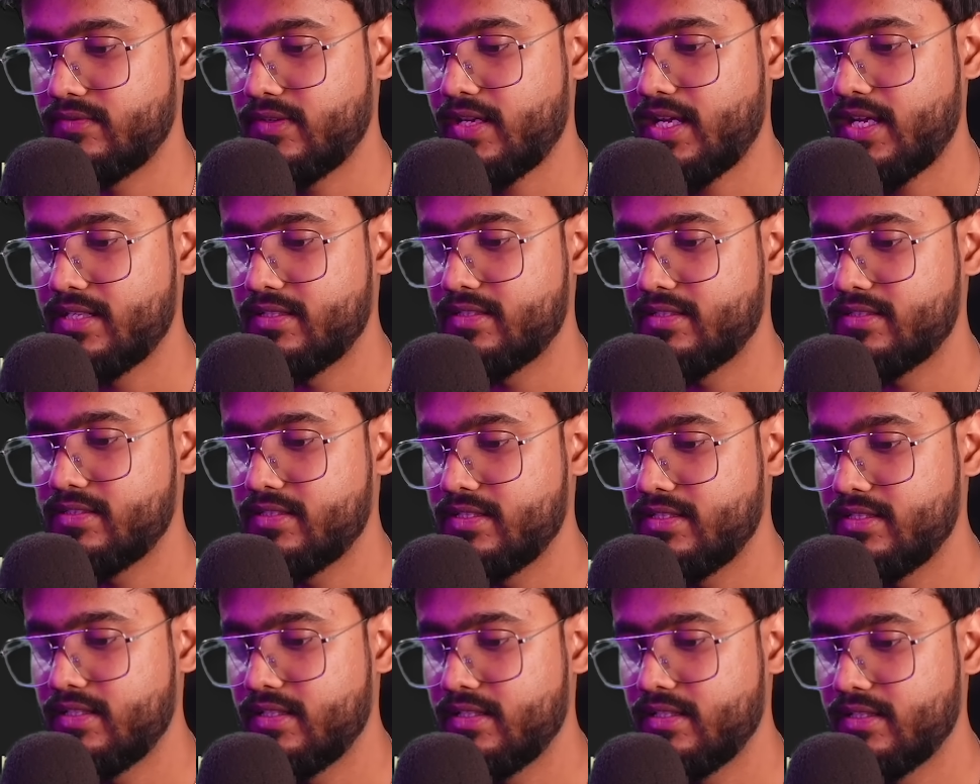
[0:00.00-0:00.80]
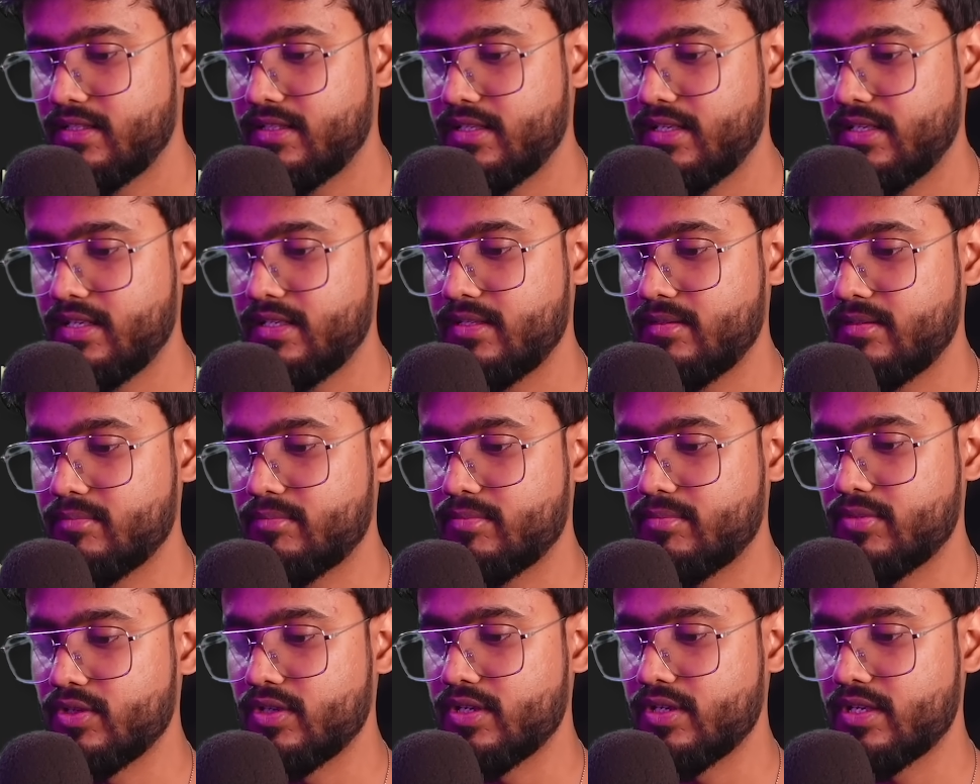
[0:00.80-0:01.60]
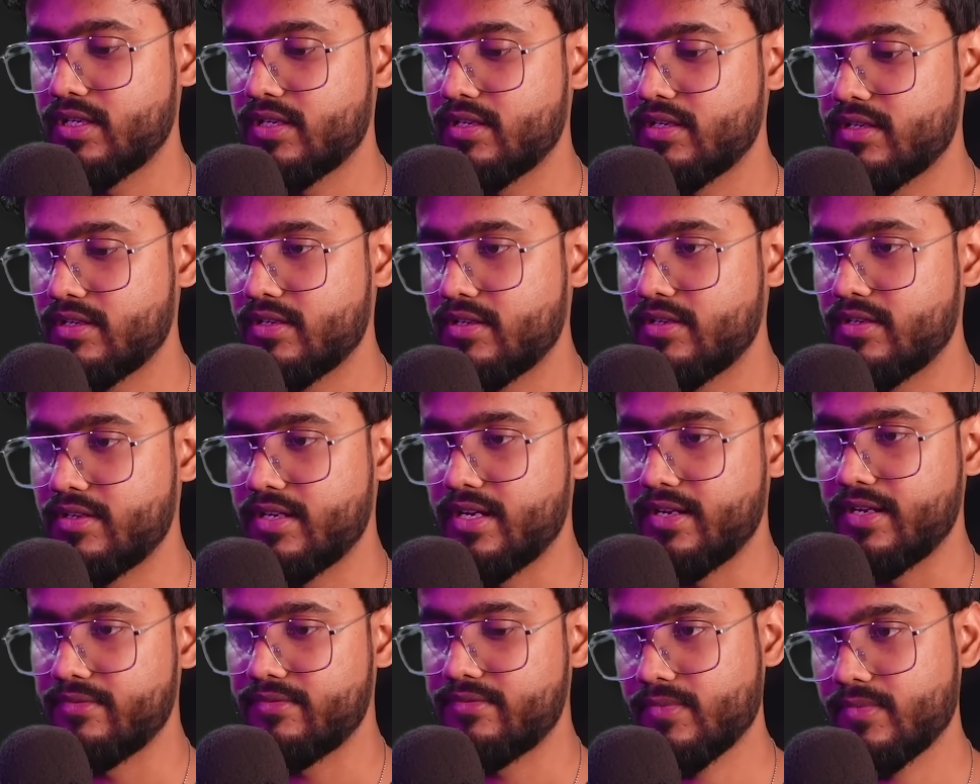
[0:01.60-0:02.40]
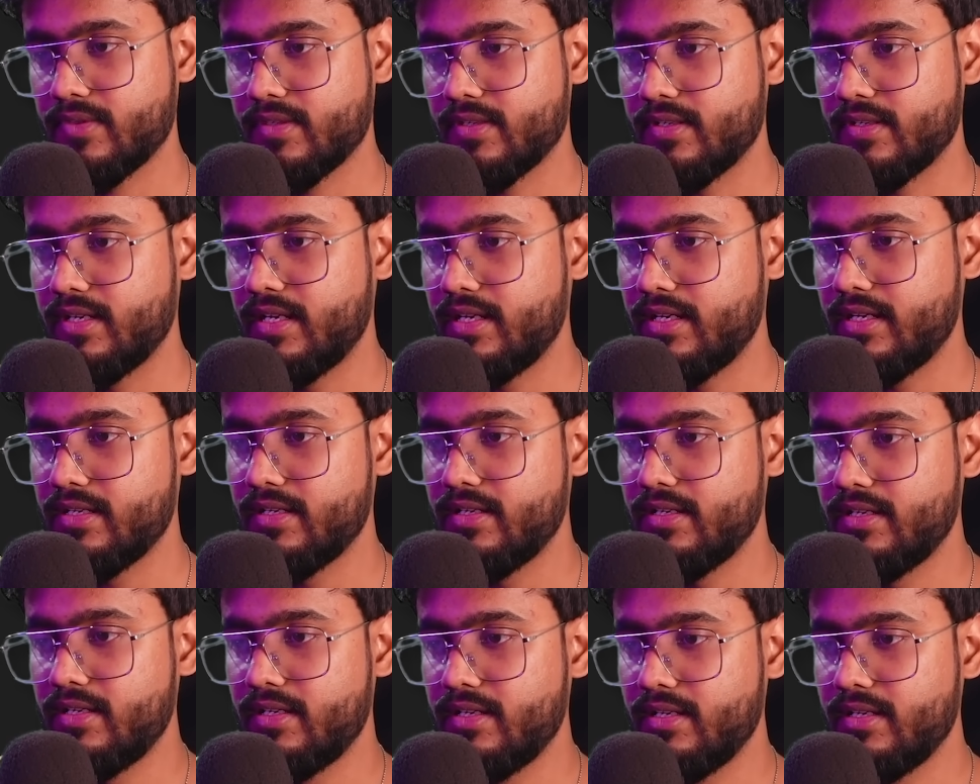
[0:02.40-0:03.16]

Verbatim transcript: fancy input ref, right?